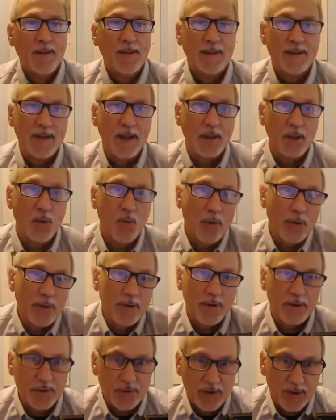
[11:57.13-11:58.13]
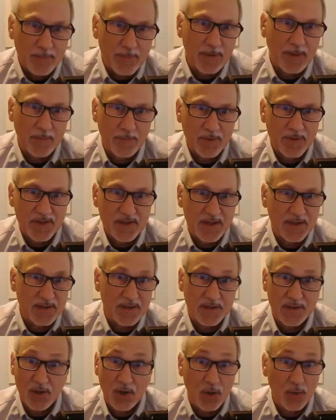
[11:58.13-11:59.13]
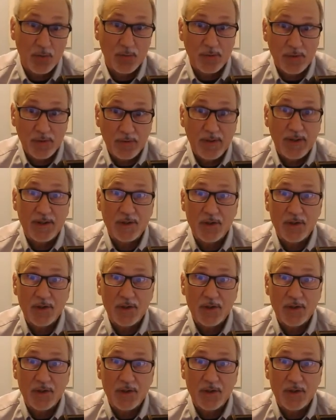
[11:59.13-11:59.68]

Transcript: Now the quarter note triplet presents its own unique